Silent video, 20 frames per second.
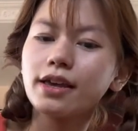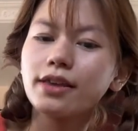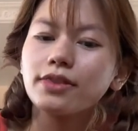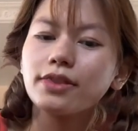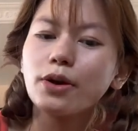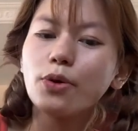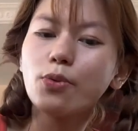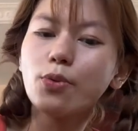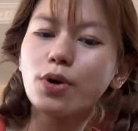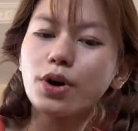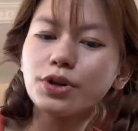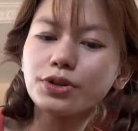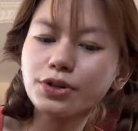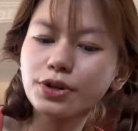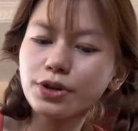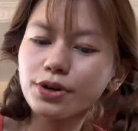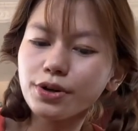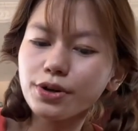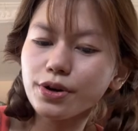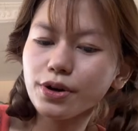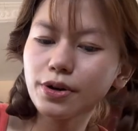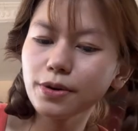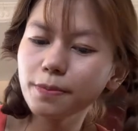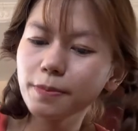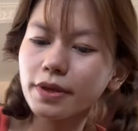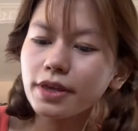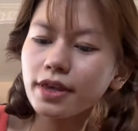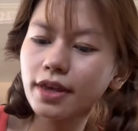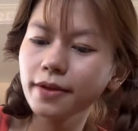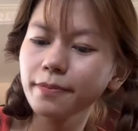the water
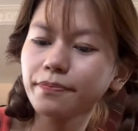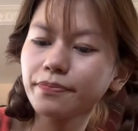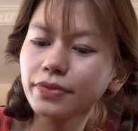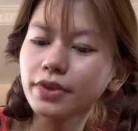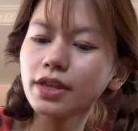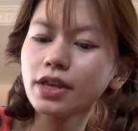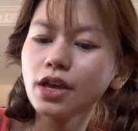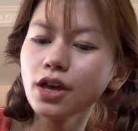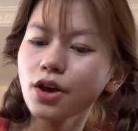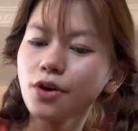become